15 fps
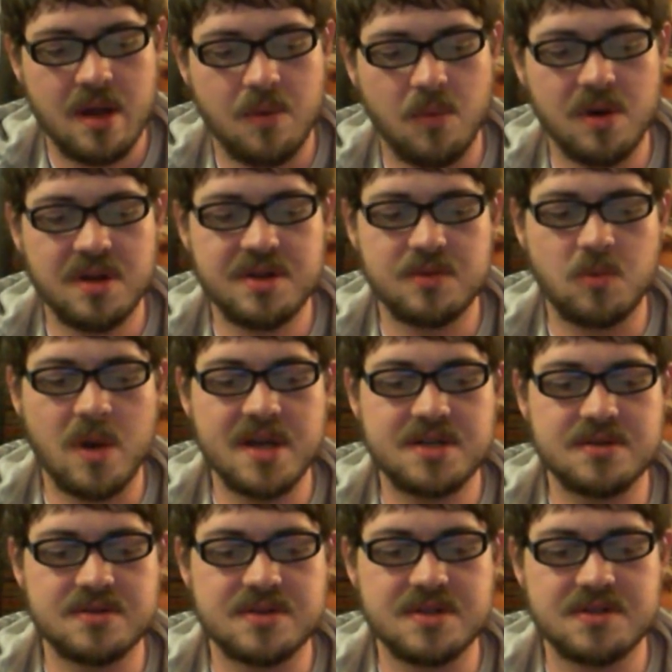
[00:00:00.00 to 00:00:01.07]
One of the
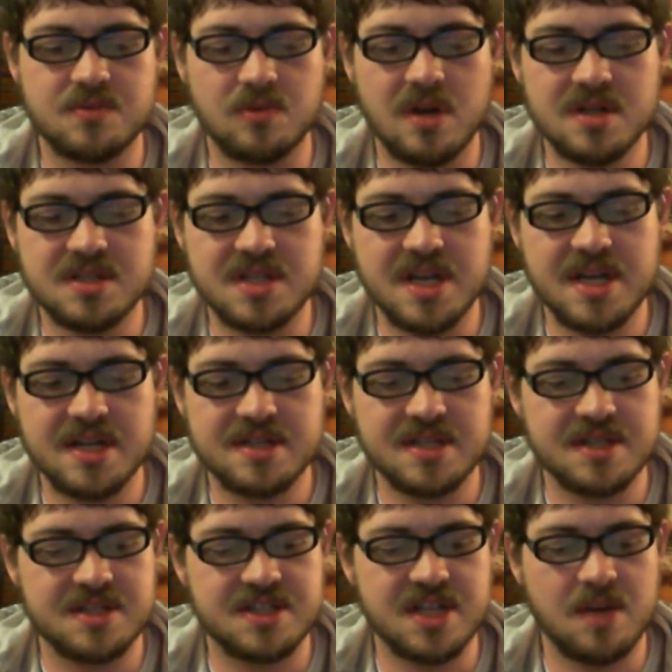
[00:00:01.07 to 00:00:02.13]
waitresses runs in and
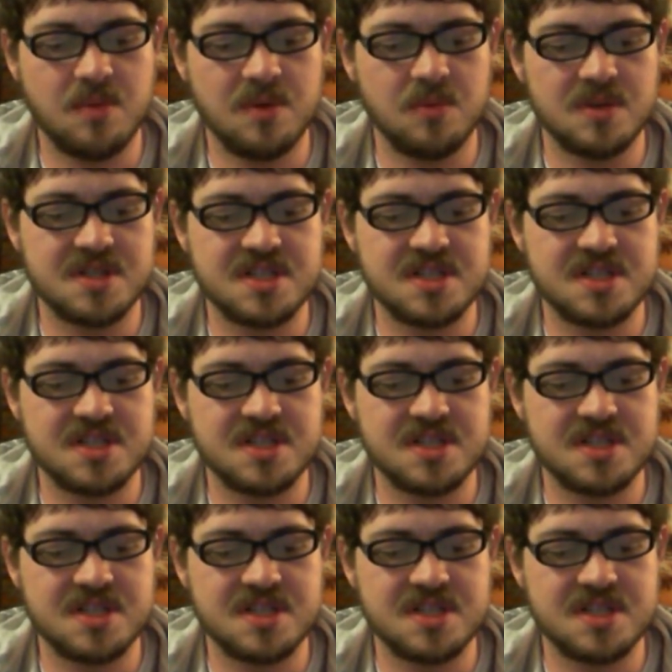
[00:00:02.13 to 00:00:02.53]
says someone was